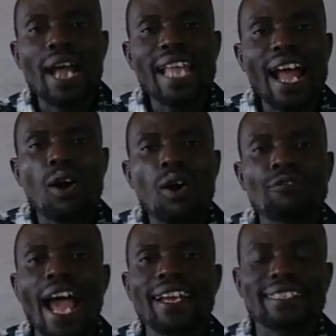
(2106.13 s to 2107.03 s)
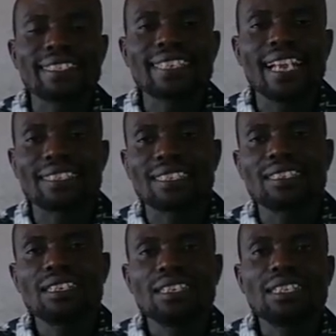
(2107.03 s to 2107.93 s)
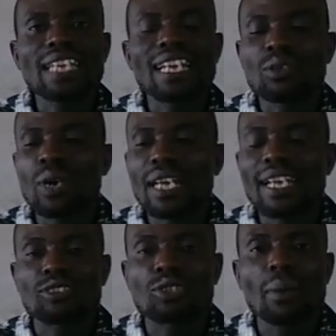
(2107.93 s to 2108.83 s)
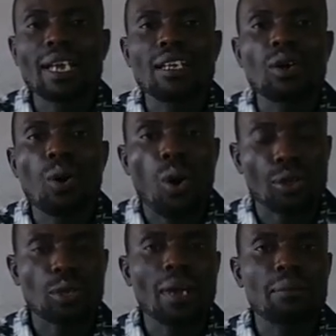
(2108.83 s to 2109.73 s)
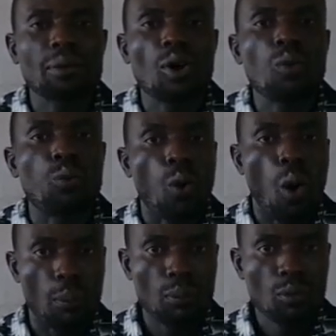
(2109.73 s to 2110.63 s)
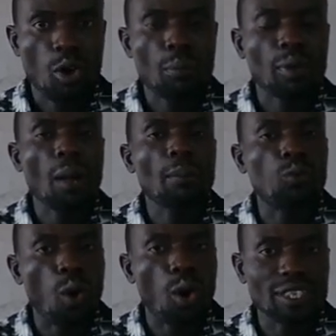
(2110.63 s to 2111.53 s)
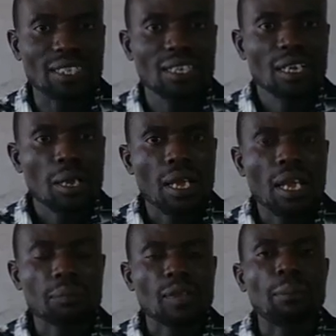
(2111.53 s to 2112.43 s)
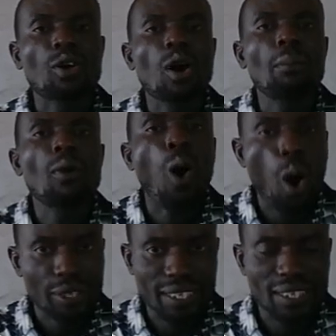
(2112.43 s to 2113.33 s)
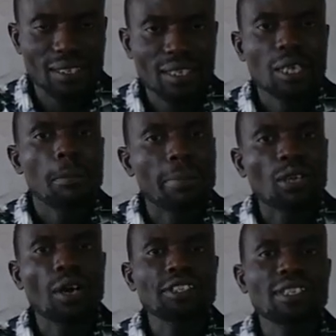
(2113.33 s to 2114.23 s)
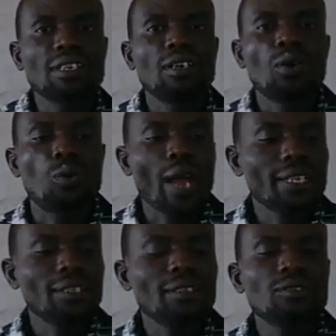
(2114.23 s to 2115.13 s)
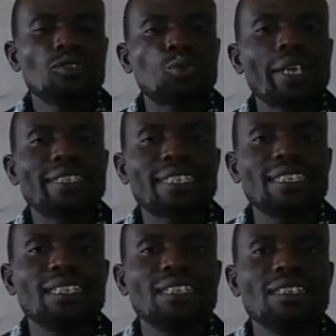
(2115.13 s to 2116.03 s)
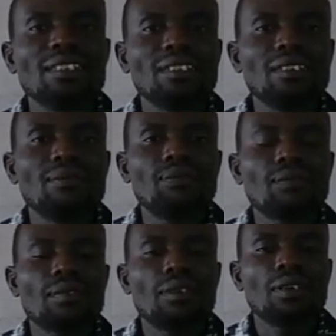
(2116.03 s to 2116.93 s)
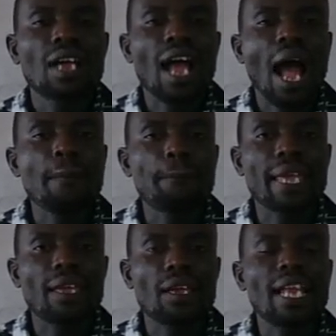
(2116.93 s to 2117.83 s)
of high resistance, these are the wire that's normally hot, normally become warm or become what, become hot, because when 20 ampere, let's say